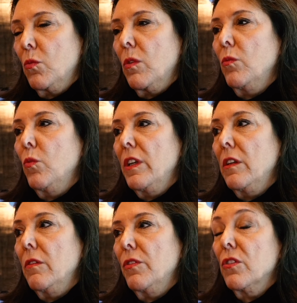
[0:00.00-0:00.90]
When
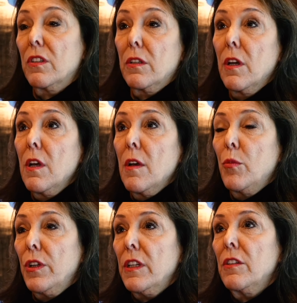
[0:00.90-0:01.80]
we first
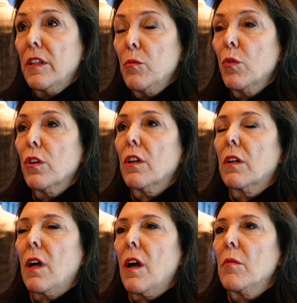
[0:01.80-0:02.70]
put in
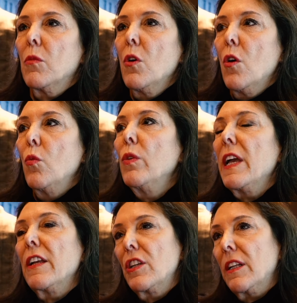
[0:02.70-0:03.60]
Teamwork, we
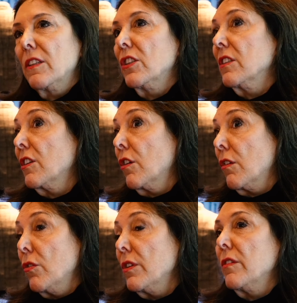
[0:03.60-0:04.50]
had challenges in
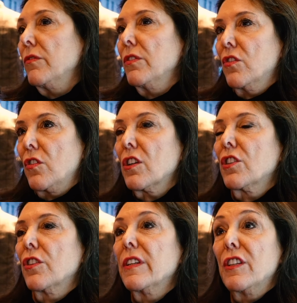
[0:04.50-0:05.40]
our own
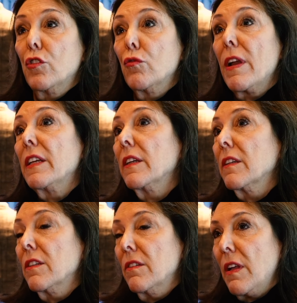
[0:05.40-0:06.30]
infrastructure in
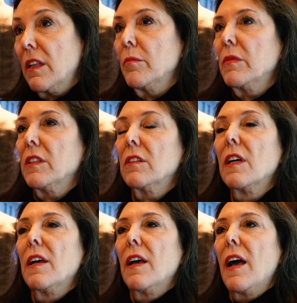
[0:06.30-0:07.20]
training and development,
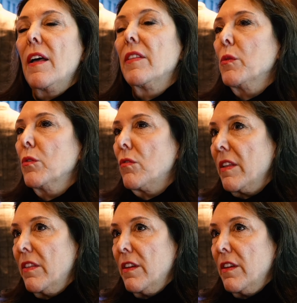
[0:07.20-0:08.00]
and they were right